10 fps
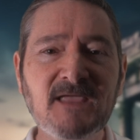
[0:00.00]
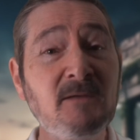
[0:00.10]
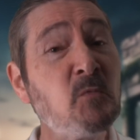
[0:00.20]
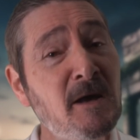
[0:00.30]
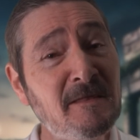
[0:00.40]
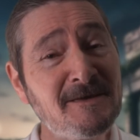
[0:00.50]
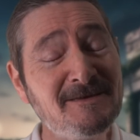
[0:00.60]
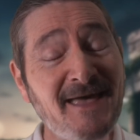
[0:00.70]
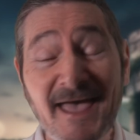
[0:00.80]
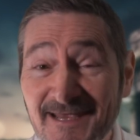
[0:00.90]
And while the
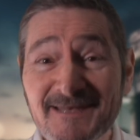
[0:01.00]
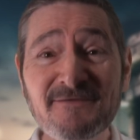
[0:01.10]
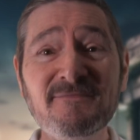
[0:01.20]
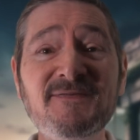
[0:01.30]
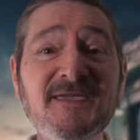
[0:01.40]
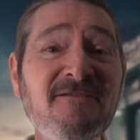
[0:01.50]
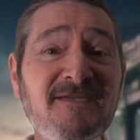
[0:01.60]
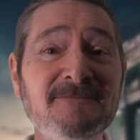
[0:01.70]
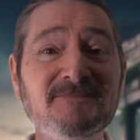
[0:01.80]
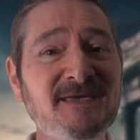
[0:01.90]
alien theory